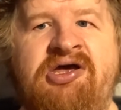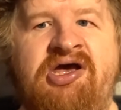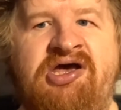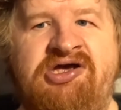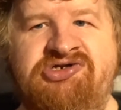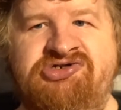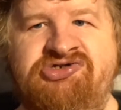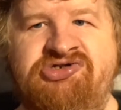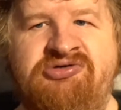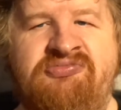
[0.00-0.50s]

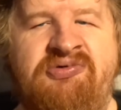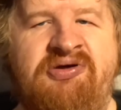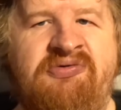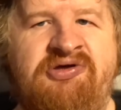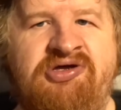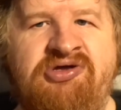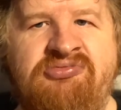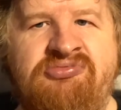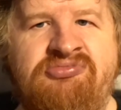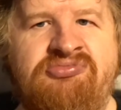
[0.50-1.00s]
is to
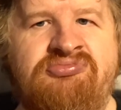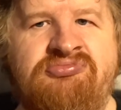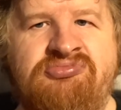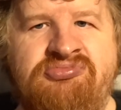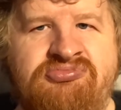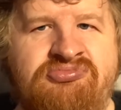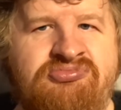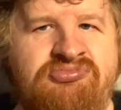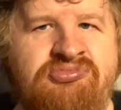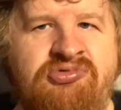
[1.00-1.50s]
maybe
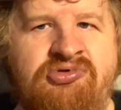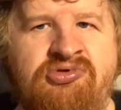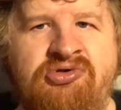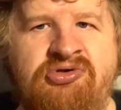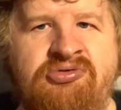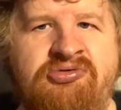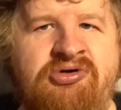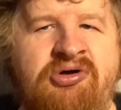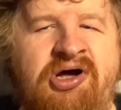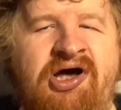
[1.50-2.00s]

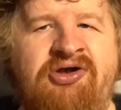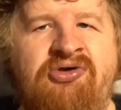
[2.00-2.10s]
look.